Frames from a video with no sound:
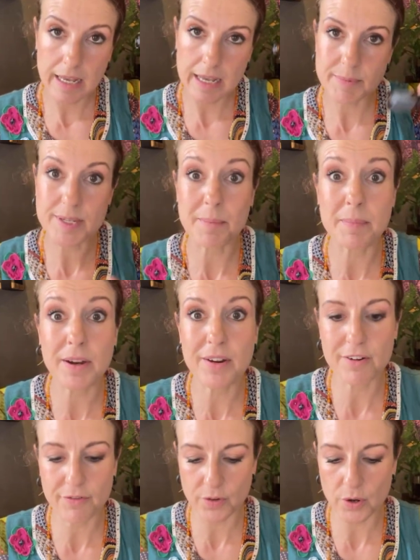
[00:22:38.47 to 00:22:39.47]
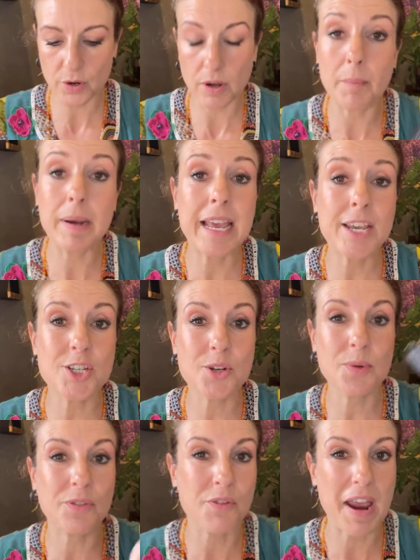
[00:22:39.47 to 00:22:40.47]
Siberian Fur
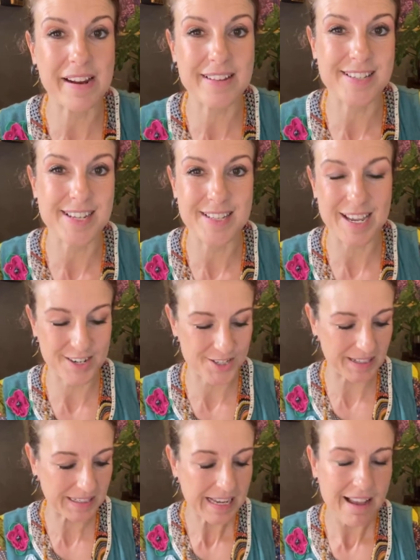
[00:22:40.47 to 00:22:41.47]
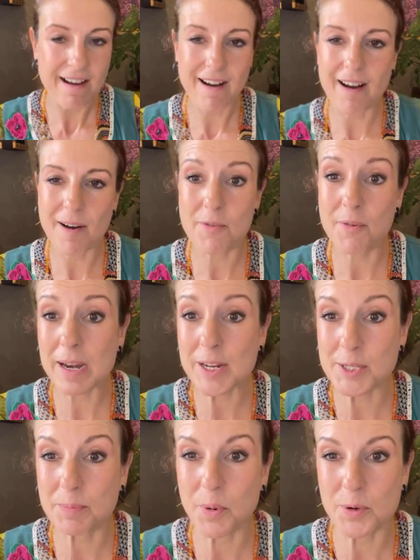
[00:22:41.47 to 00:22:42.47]
combination with frankincense actually really
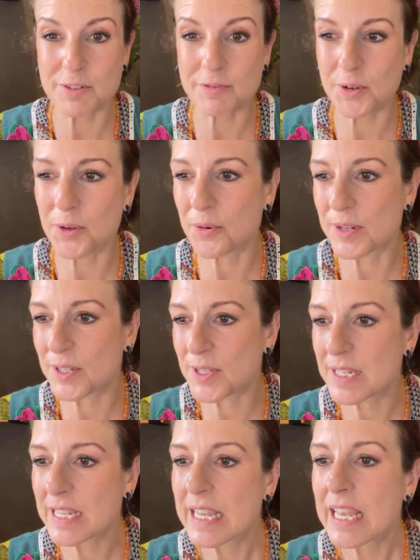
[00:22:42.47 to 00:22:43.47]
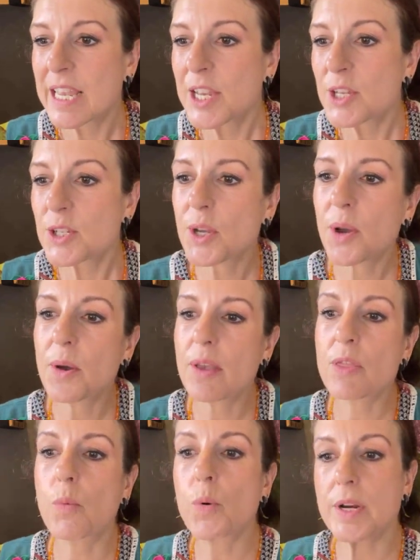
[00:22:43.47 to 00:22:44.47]
supportive for your wrists. So
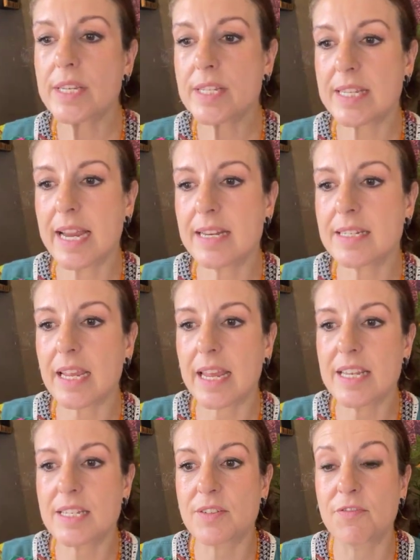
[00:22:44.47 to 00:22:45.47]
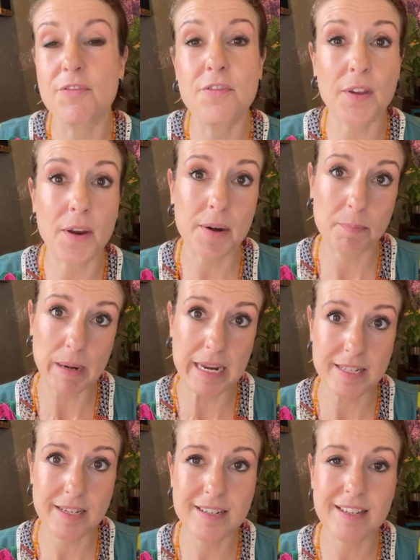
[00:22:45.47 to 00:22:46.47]
the woody scent is very
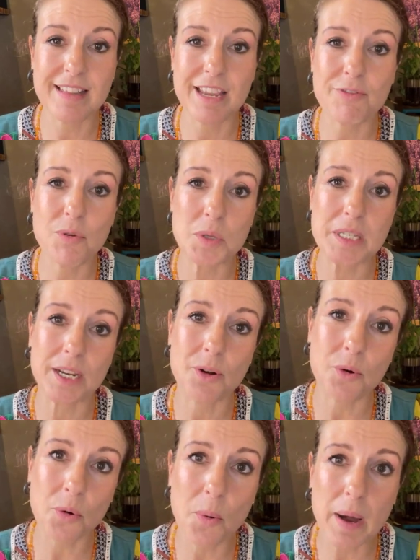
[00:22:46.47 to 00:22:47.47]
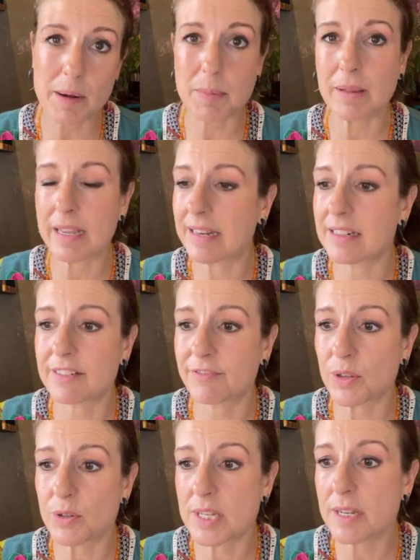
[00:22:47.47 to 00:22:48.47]
pleasant, and therefore it's incredible in a
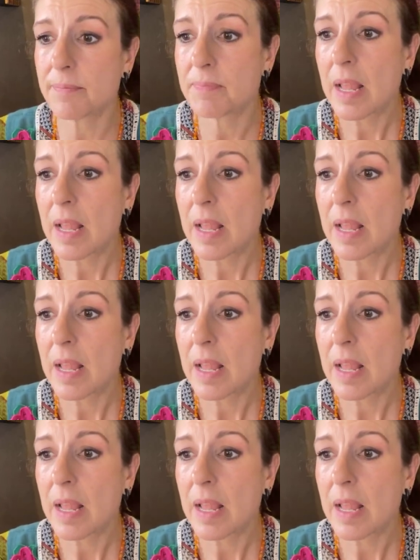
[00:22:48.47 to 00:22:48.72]
diffuser.